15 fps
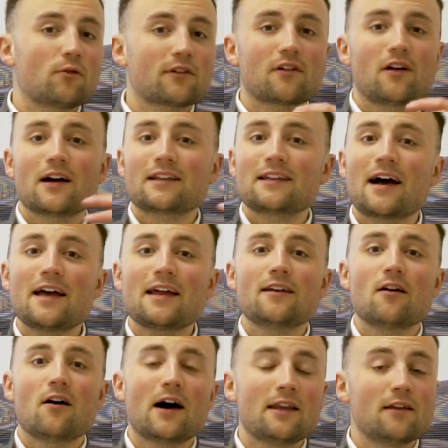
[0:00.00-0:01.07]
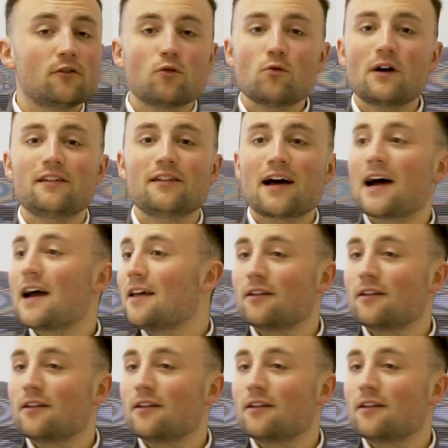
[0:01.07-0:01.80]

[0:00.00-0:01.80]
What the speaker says: It's like day and night. There's always day,